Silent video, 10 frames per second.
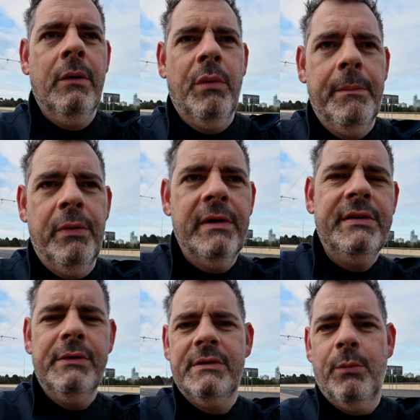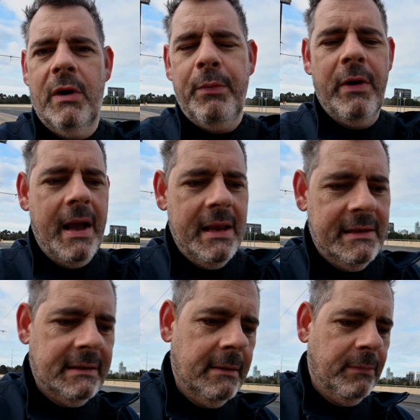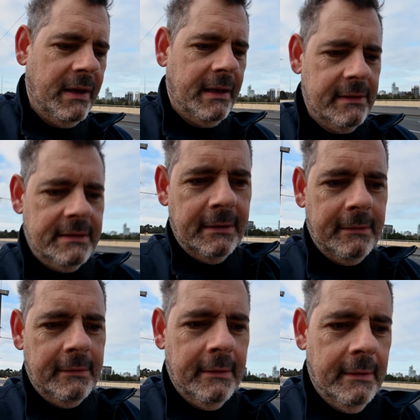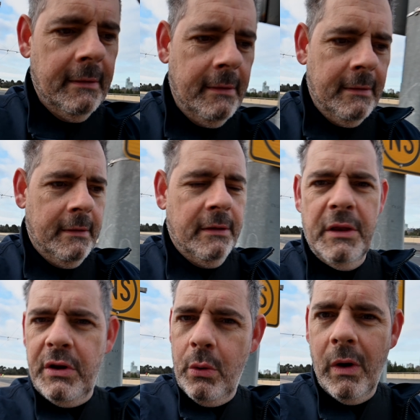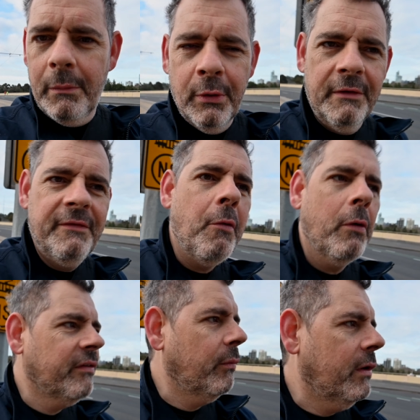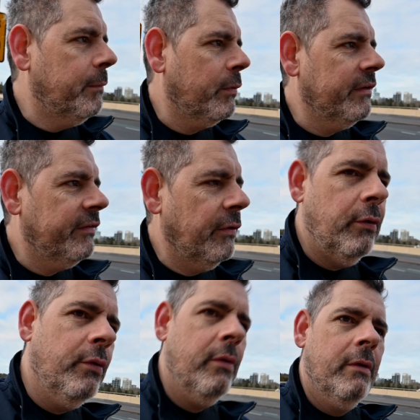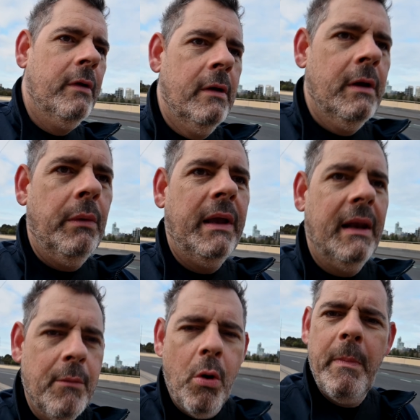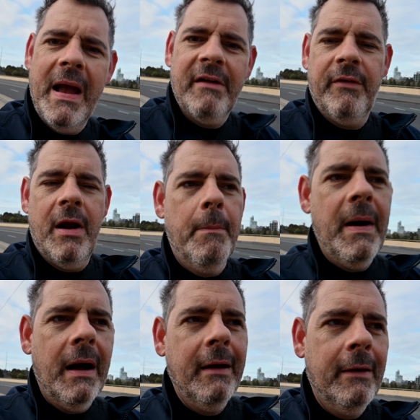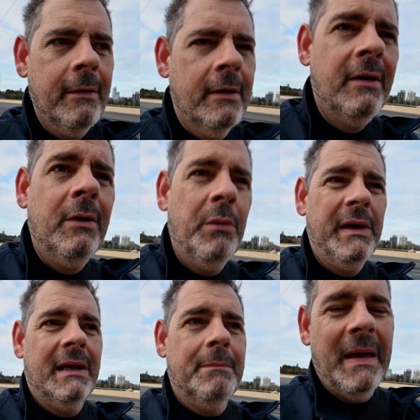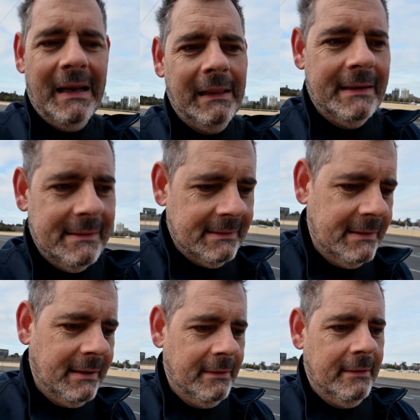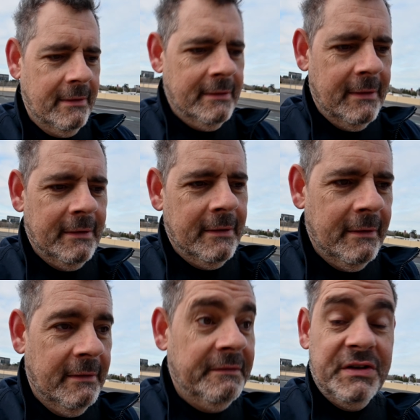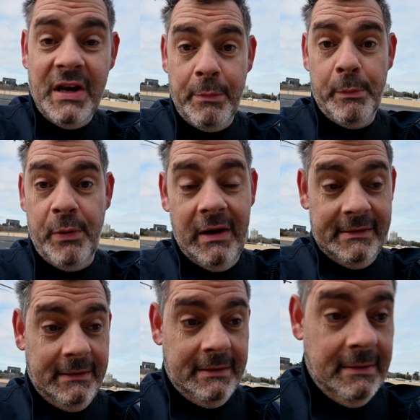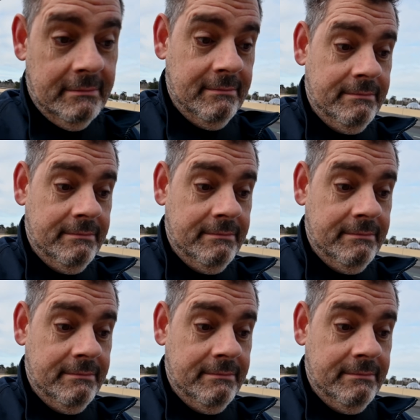1.2s and 1.8s means the new 1.4 is a 1.2. We're getting more bang for our buck. We're getting better lenses for cheaper prices.